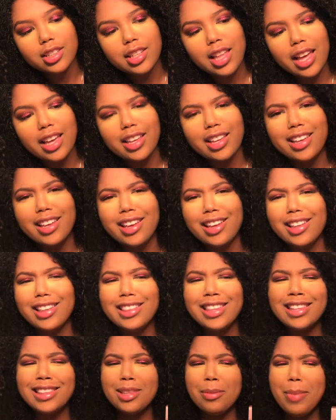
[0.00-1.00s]
Like,
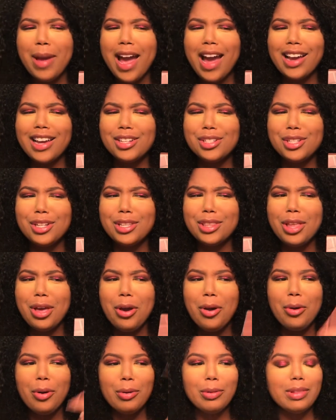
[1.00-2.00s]
and then the packaging
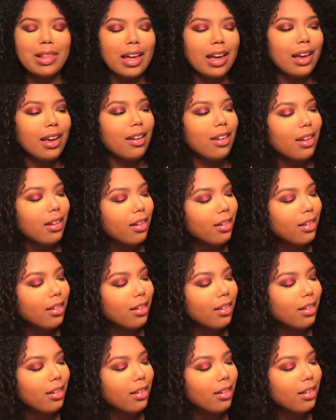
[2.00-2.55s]
though, like,